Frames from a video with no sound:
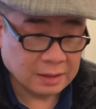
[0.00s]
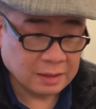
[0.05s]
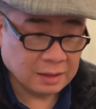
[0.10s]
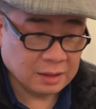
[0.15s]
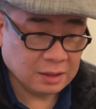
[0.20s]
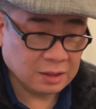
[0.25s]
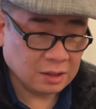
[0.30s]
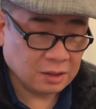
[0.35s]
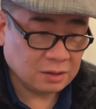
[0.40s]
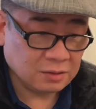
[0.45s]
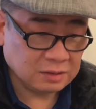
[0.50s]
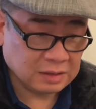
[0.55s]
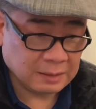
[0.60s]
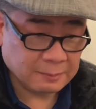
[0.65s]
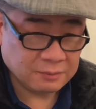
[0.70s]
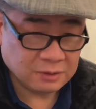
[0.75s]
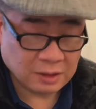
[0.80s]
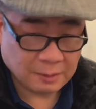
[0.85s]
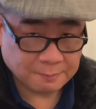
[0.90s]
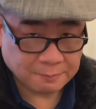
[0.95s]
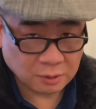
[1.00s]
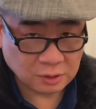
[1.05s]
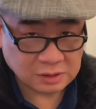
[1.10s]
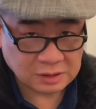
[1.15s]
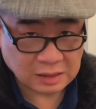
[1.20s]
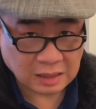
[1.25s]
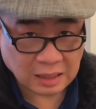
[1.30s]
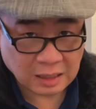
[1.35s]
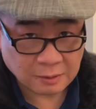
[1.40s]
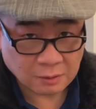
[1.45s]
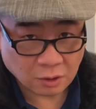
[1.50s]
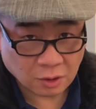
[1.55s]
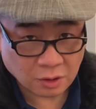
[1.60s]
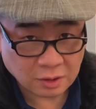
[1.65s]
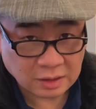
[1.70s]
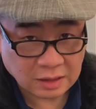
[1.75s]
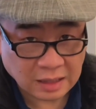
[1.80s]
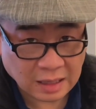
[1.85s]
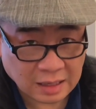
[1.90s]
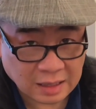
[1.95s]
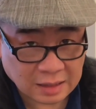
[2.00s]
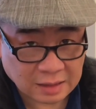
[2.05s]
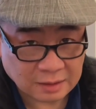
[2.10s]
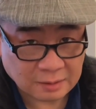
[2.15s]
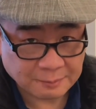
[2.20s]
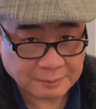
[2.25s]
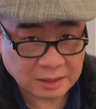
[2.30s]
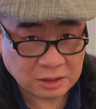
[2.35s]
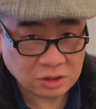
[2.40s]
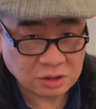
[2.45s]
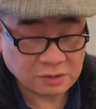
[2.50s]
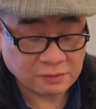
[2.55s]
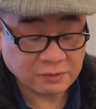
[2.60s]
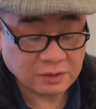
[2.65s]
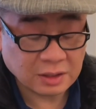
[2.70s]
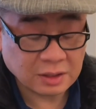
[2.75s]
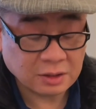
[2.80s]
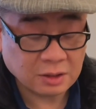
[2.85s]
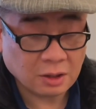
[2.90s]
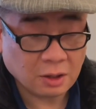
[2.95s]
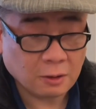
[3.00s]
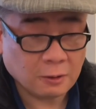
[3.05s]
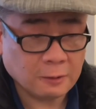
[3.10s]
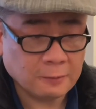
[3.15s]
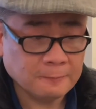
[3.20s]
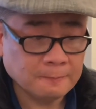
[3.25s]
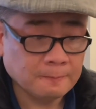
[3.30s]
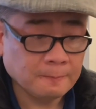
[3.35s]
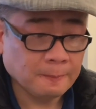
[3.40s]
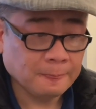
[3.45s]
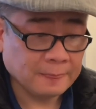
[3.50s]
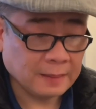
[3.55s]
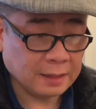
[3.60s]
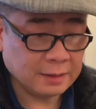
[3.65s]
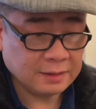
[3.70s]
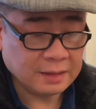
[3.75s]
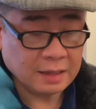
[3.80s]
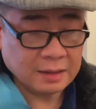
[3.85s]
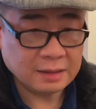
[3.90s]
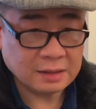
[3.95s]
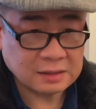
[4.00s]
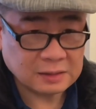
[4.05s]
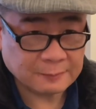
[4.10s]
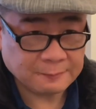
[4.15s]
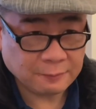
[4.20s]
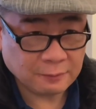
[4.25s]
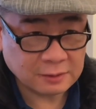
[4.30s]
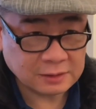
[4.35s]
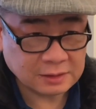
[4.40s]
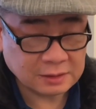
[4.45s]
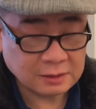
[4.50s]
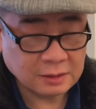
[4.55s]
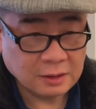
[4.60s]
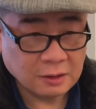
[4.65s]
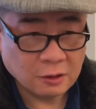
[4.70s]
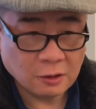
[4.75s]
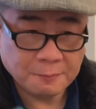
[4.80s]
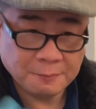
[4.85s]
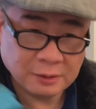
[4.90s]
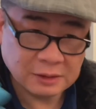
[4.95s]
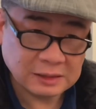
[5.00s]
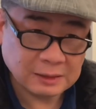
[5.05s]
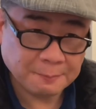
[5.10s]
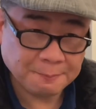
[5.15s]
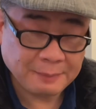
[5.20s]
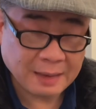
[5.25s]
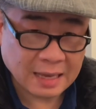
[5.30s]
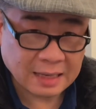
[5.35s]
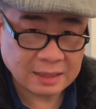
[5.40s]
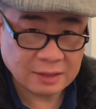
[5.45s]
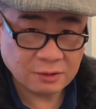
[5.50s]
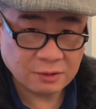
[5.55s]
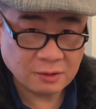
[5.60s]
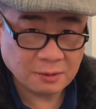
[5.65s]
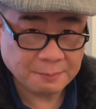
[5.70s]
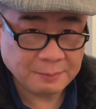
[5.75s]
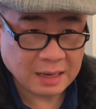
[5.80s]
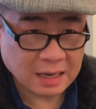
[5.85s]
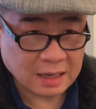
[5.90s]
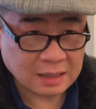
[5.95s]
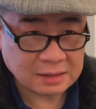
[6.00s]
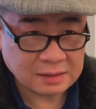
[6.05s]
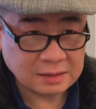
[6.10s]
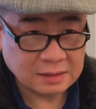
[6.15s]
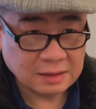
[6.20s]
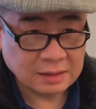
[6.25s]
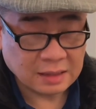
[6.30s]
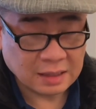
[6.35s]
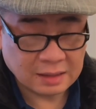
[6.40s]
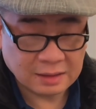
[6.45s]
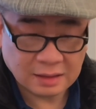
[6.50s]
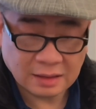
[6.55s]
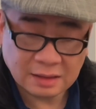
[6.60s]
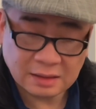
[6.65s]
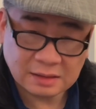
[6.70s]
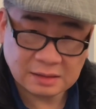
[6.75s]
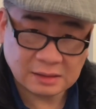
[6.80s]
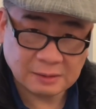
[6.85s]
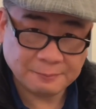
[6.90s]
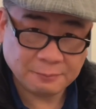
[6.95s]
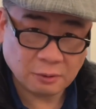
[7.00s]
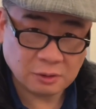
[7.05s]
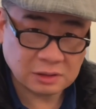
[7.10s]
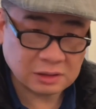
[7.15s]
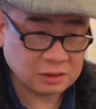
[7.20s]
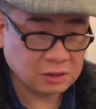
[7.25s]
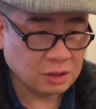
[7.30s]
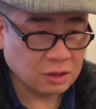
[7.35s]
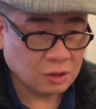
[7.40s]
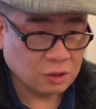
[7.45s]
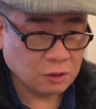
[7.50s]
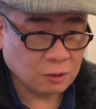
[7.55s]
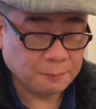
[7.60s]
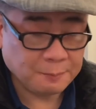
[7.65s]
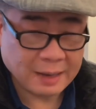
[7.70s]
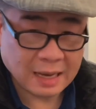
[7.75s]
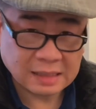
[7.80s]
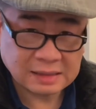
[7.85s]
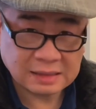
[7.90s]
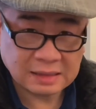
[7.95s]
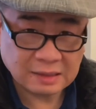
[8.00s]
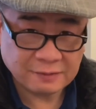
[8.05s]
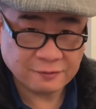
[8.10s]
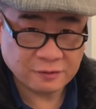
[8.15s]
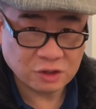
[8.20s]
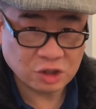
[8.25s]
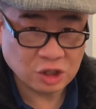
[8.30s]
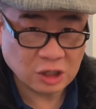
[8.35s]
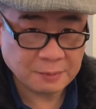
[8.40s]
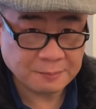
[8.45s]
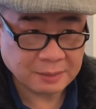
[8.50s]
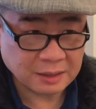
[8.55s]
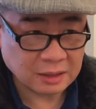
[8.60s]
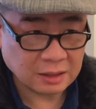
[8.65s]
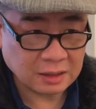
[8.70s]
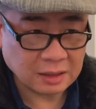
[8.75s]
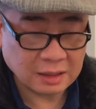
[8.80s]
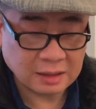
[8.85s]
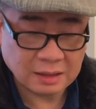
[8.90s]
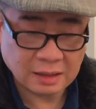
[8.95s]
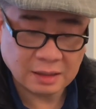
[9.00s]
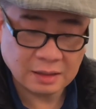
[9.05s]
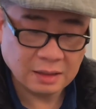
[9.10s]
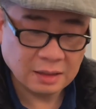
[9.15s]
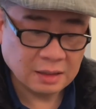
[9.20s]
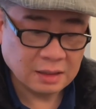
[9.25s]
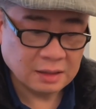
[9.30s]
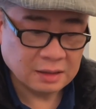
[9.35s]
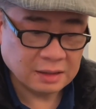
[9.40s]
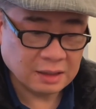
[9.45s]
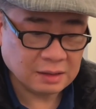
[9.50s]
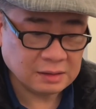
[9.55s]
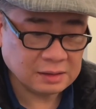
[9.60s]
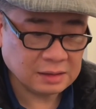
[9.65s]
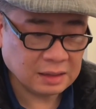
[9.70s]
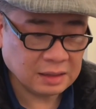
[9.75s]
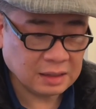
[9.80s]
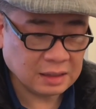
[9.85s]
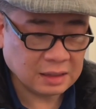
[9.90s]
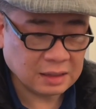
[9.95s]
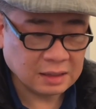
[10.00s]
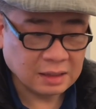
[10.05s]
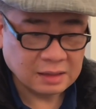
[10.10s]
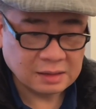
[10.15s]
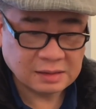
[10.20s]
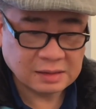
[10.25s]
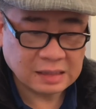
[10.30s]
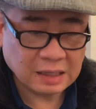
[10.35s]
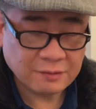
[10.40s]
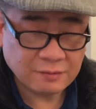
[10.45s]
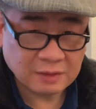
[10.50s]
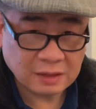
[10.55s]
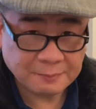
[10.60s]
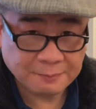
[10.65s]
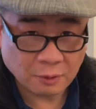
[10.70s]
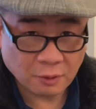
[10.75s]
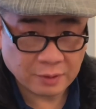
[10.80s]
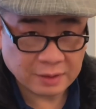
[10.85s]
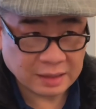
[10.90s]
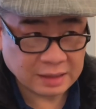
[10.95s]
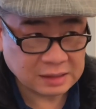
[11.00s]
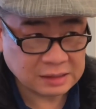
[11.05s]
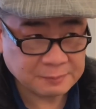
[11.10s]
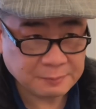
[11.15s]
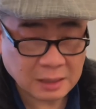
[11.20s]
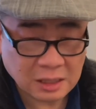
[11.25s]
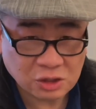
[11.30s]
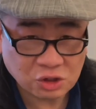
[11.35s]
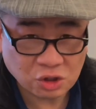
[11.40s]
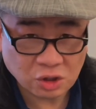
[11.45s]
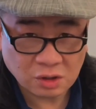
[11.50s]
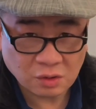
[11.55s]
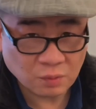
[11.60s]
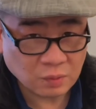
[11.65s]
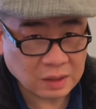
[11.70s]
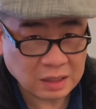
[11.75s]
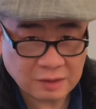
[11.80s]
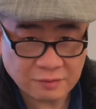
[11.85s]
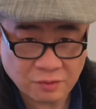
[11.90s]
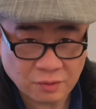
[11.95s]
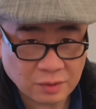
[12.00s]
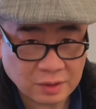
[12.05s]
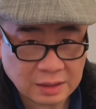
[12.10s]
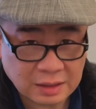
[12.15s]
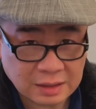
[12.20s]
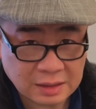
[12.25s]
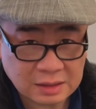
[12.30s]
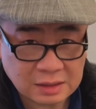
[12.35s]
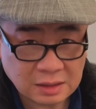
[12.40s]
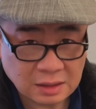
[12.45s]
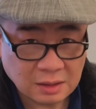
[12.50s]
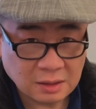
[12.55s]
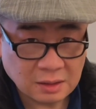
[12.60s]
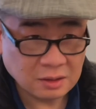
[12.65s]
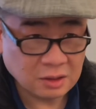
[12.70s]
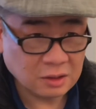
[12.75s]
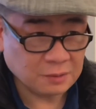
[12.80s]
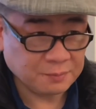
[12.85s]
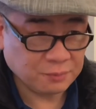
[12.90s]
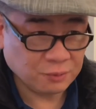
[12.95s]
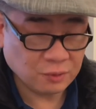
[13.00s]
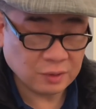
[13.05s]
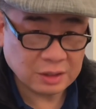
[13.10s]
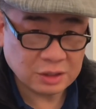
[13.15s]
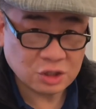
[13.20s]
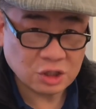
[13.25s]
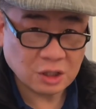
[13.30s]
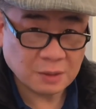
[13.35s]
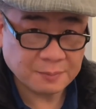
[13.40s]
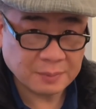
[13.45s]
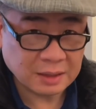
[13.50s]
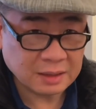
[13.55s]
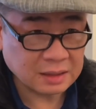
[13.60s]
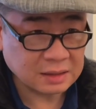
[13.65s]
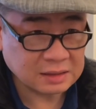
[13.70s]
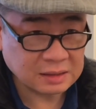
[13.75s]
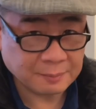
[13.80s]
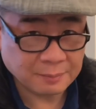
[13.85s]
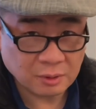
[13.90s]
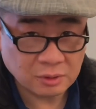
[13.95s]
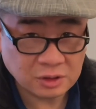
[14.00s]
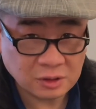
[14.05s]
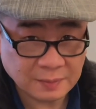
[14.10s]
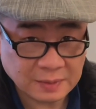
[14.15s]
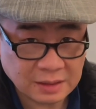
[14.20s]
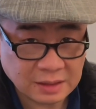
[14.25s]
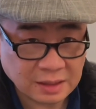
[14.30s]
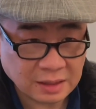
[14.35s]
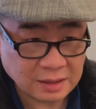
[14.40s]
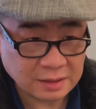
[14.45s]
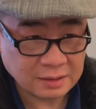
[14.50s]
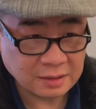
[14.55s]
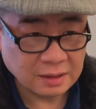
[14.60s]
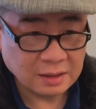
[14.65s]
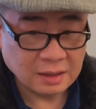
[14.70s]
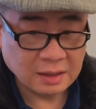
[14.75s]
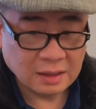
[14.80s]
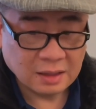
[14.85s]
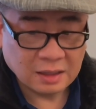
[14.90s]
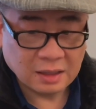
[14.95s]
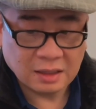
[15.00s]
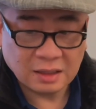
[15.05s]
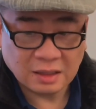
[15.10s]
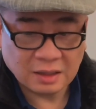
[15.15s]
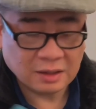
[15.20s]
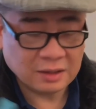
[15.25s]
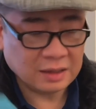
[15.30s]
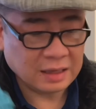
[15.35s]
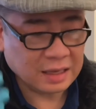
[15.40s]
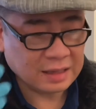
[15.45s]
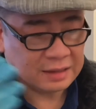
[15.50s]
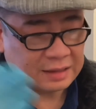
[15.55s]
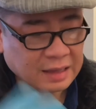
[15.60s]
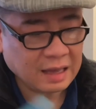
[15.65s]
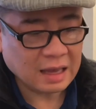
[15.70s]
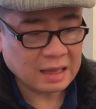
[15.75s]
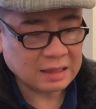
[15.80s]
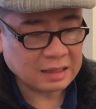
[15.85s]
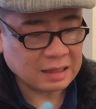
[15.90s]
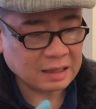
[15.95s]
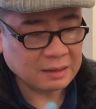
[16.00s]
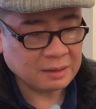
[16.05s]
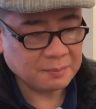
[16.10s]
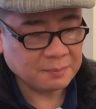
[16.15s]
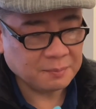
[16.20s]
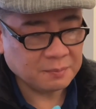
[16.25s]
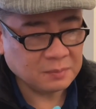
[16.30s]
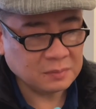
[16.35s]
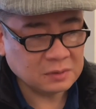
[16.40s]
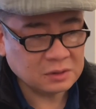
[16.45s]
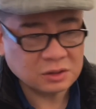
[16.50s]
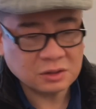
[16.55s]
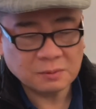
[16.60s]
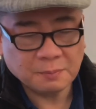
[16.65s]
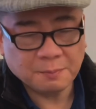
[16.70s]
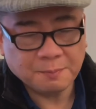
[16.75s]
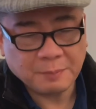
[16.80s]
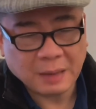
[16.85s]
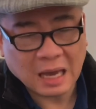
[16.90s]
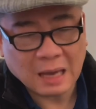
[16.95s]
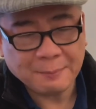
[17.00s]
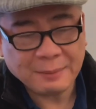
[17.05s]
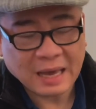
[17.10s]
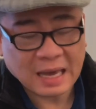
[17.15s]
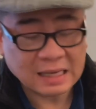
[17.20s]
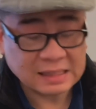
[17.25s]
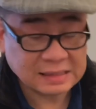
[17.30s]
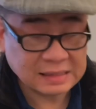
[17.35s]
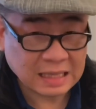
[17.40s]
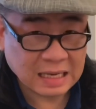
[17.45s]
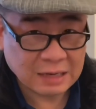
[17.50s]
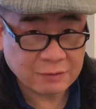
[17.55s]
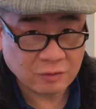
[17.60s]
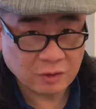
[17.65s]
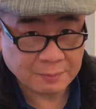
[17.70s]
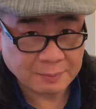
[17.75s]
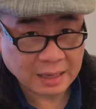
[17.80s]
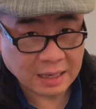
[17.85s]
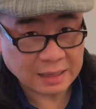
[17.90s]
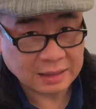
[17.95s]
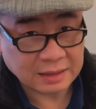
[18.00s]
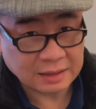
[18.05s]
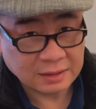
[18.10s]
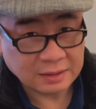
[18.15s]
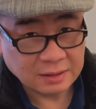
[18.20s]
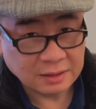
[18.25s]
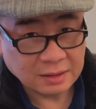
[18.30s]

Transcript: That puts it out online, the pictures of the guitar. And then there's a person who puts it back into the box. And then there's the person who packs it up for shipping. And then there's the 70-point inspection or whatever it is, pre-shipping that's supposed to be done, and that bypassed everybody.